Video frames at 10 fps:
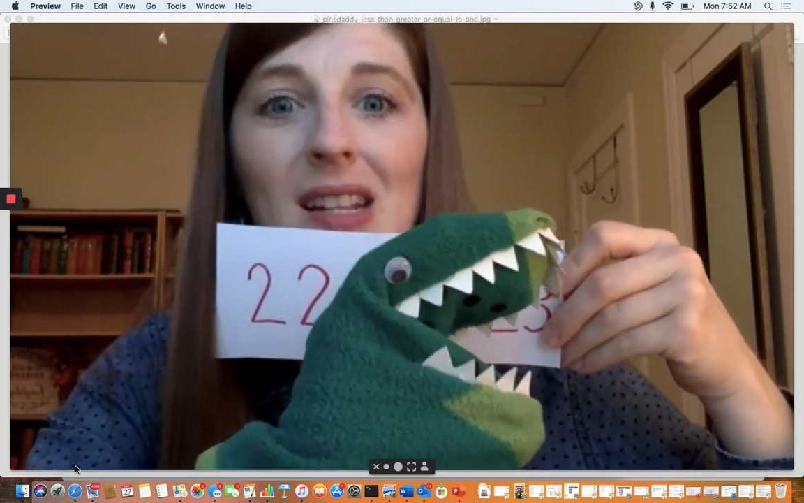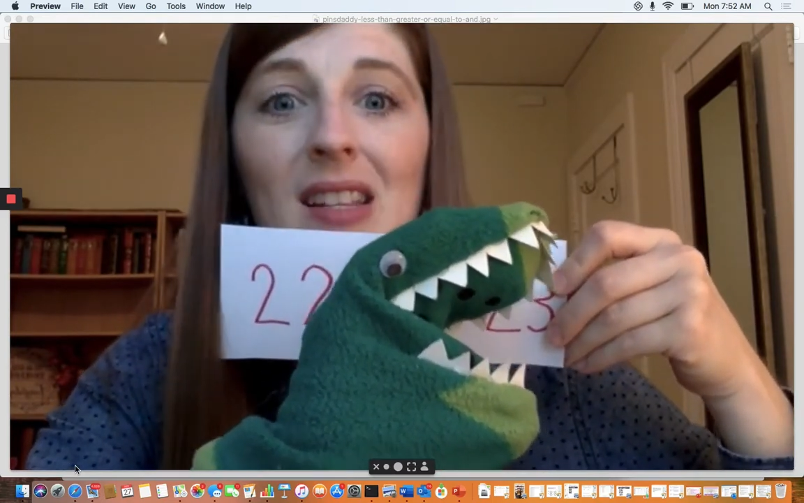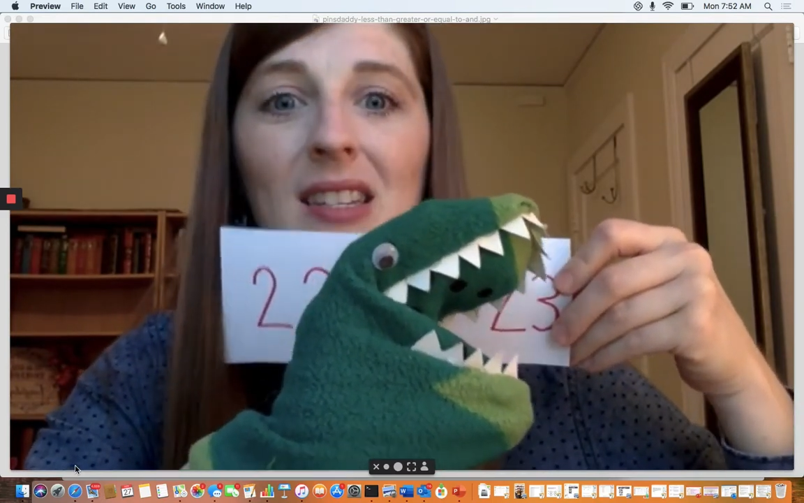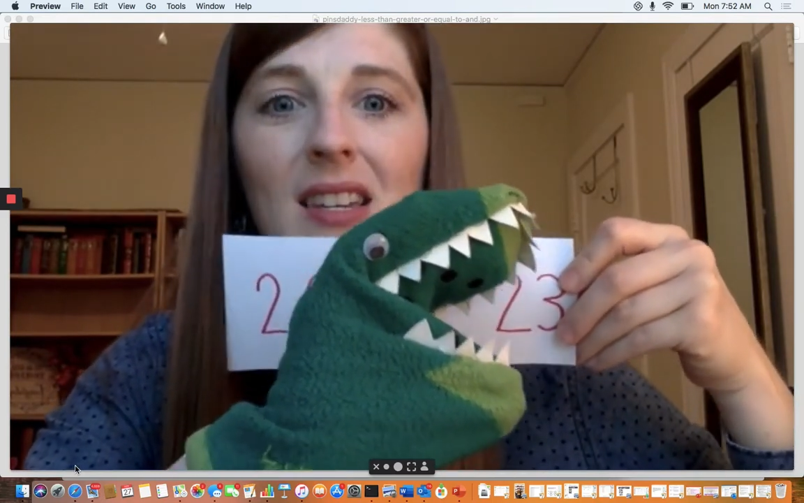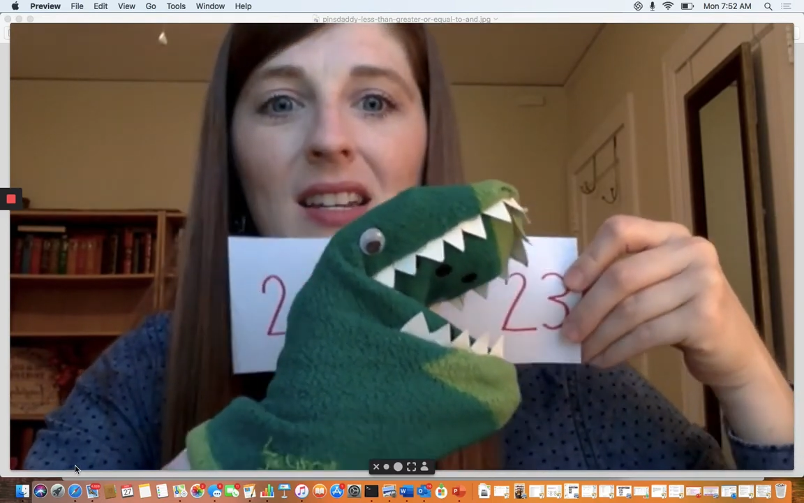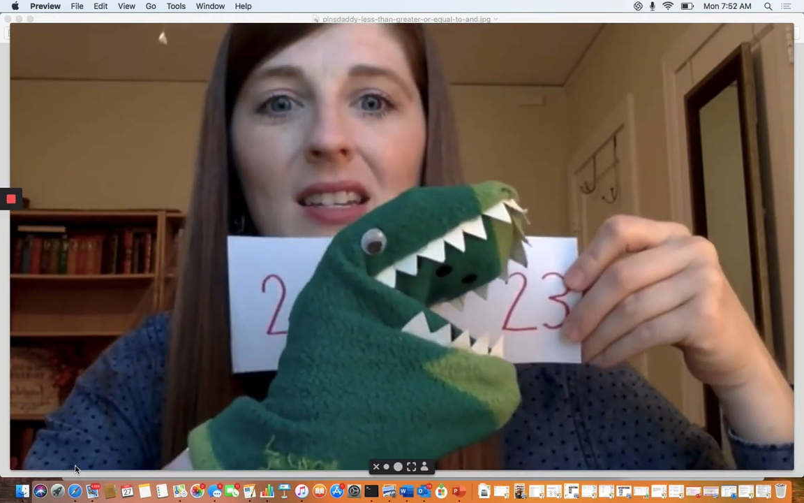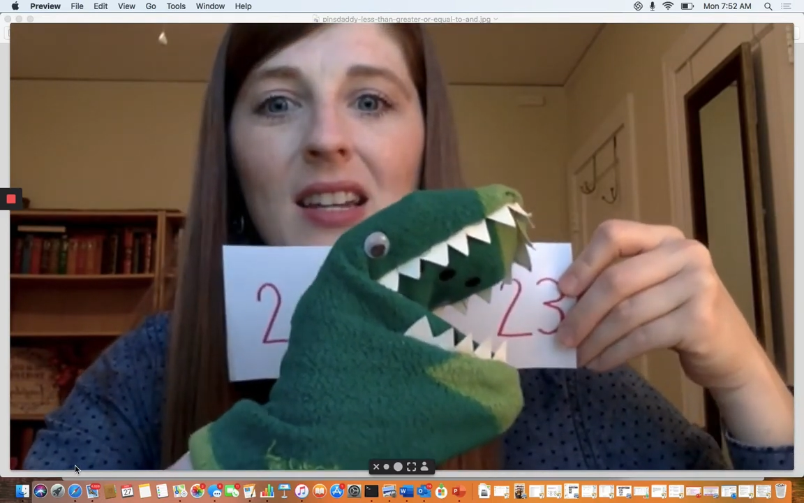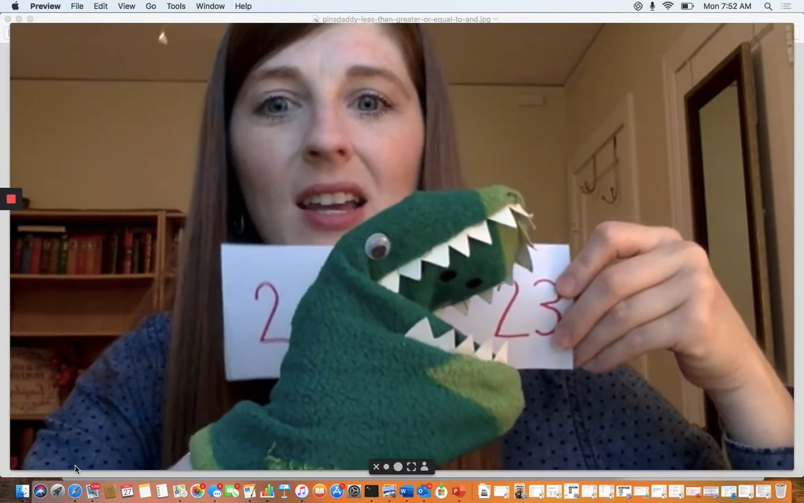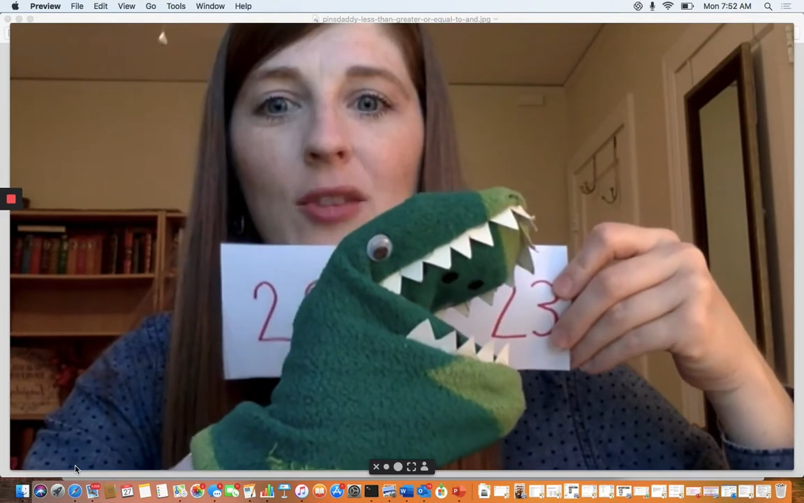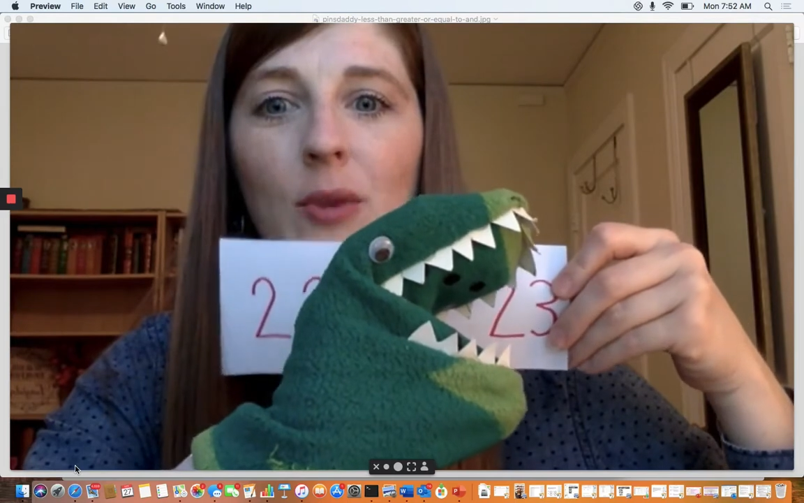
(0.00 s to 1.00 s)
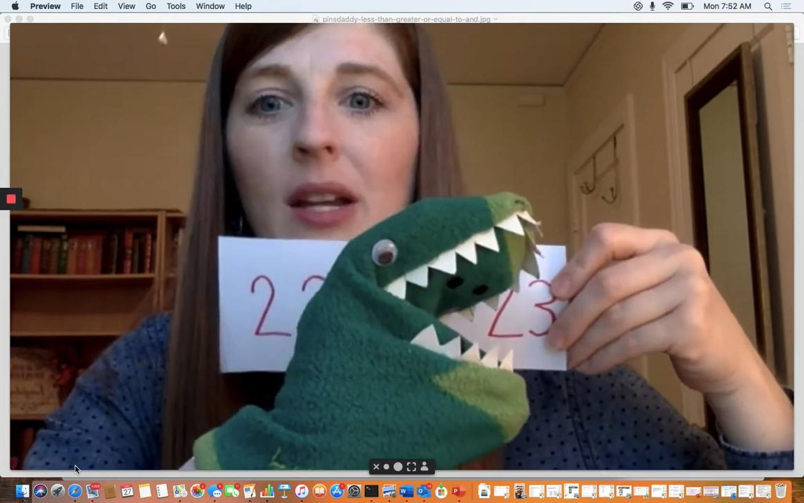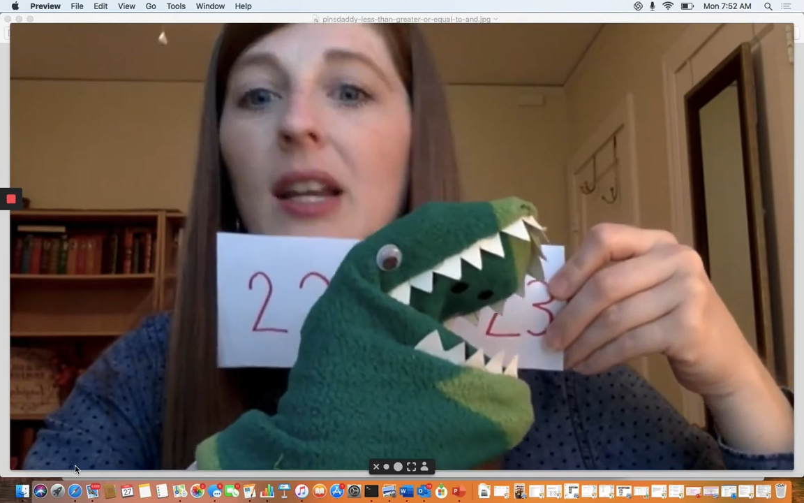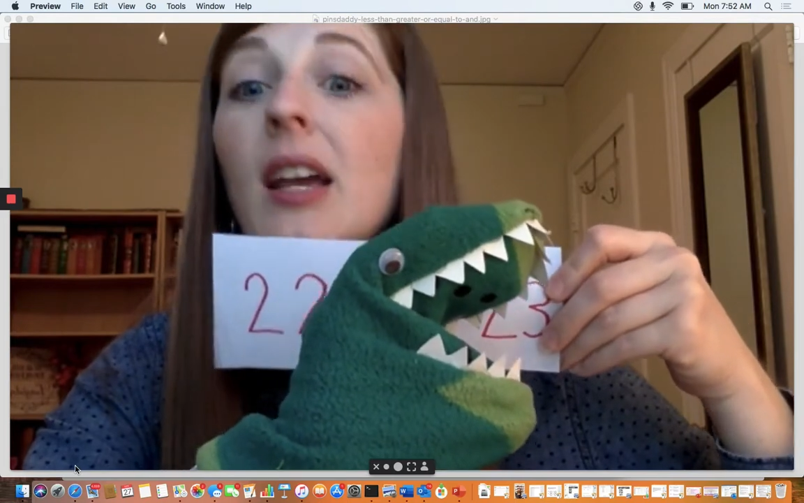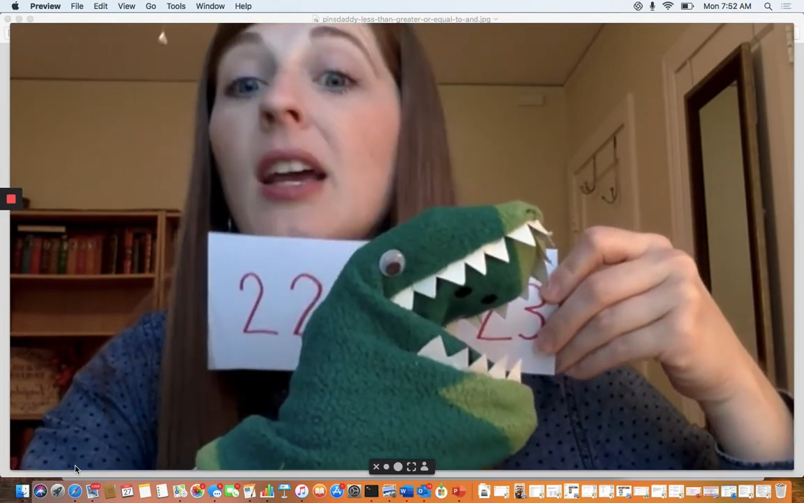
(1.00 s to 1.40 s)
the sentence together. Ready?